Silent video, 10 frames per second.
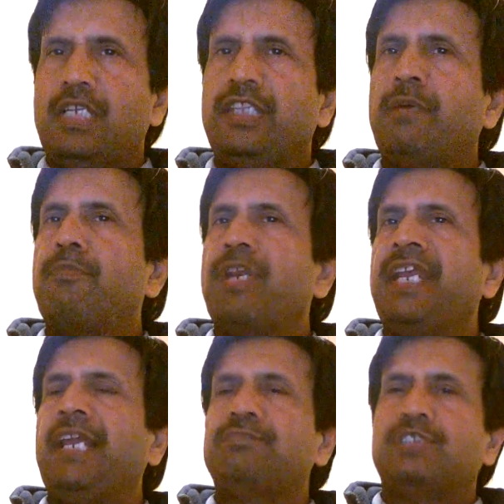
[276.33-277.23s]
the
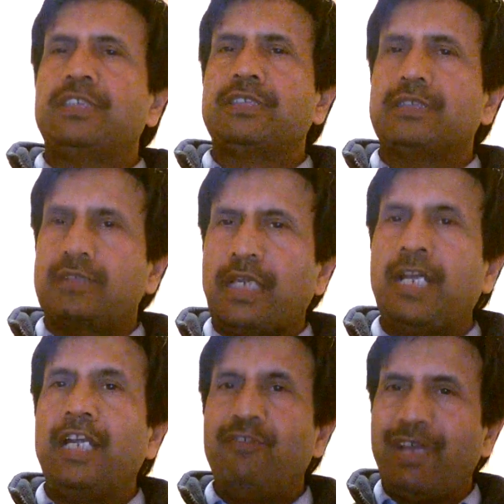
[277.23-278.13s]
brain abscess
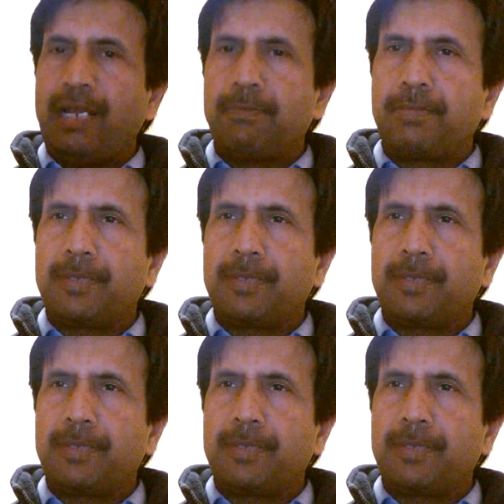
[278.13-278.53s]
can develop.